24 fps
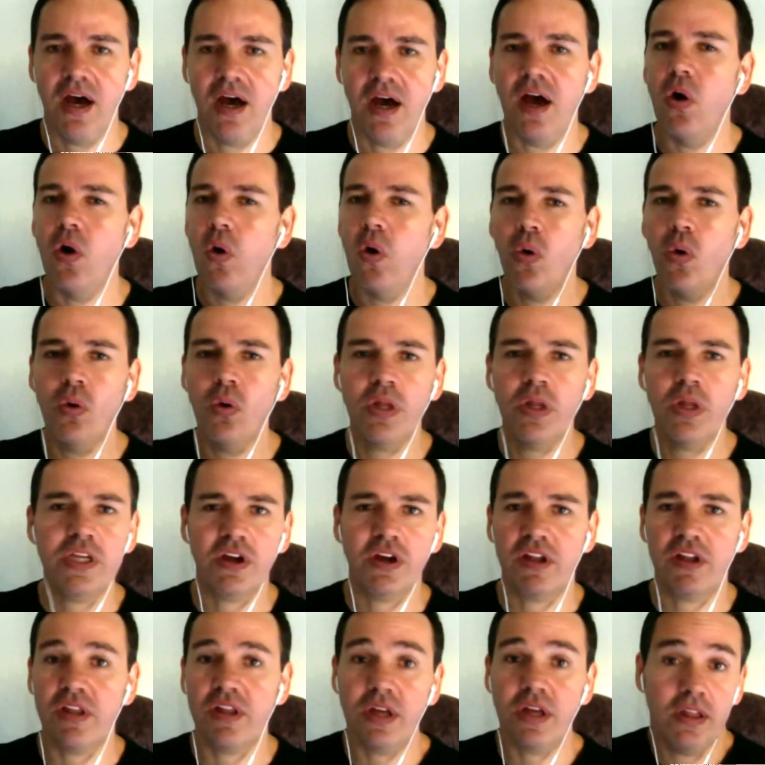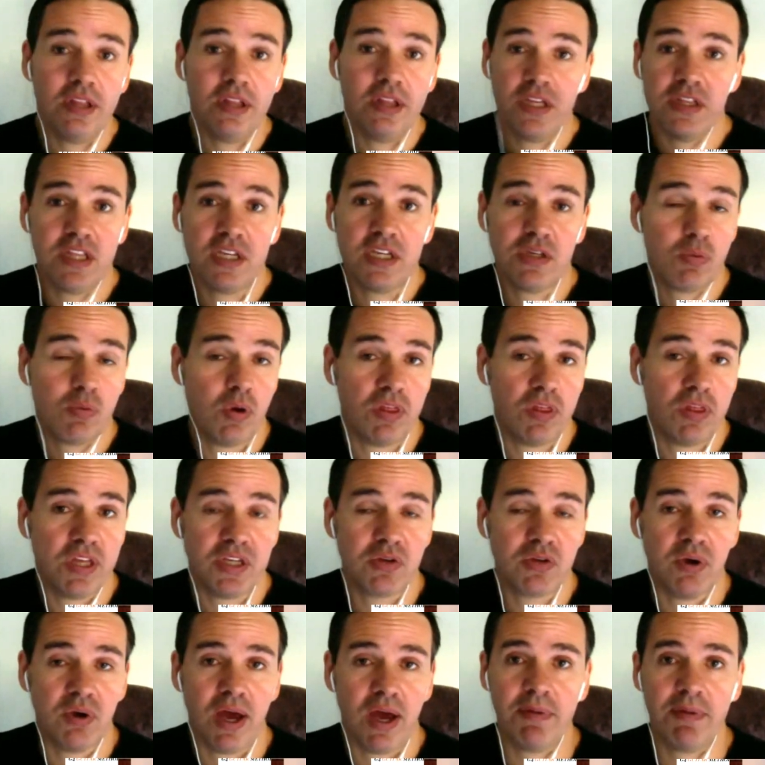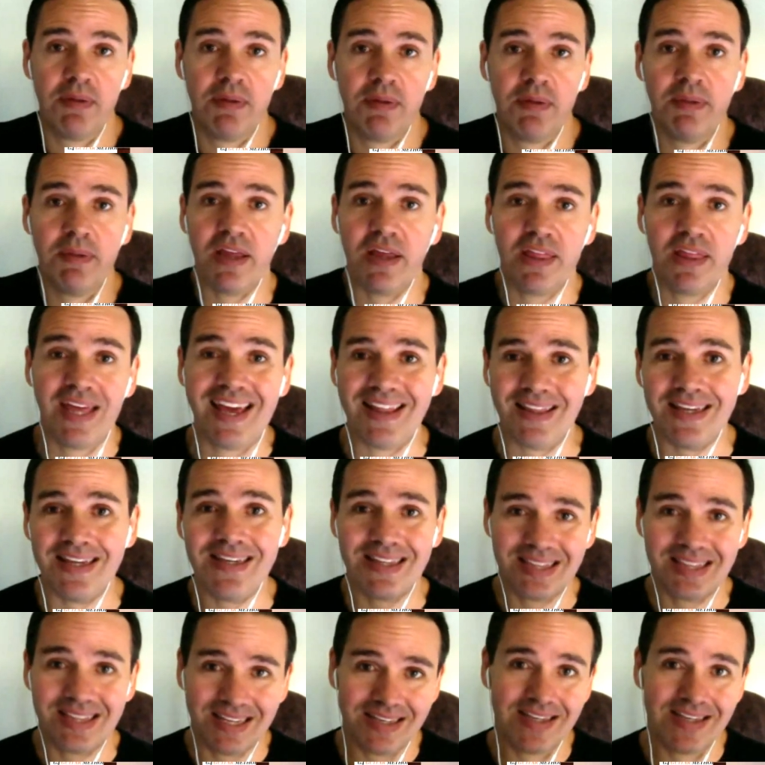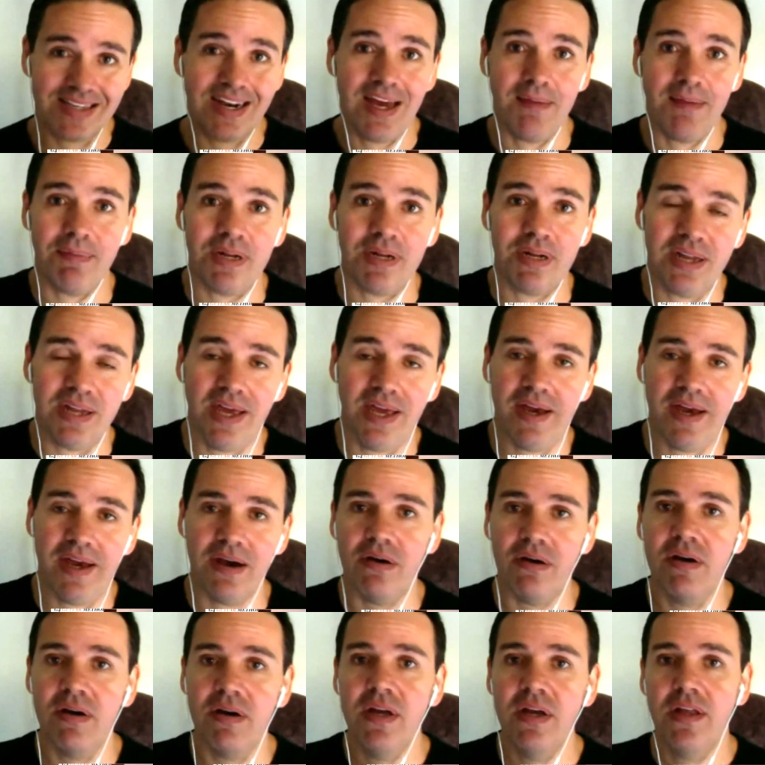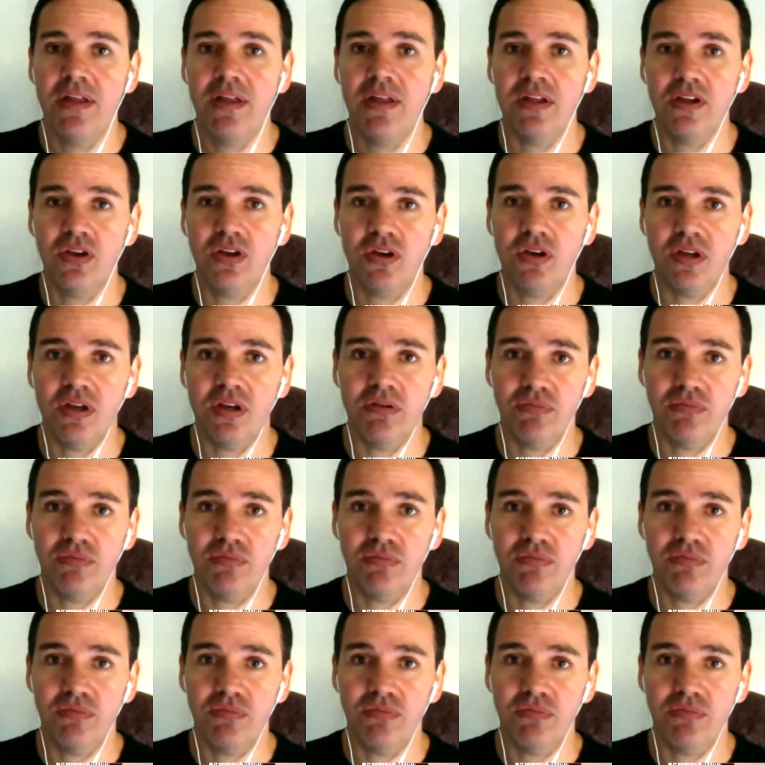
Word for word: all these kind of things. And these weren't things that were happening back then. These are things that are happening now that you can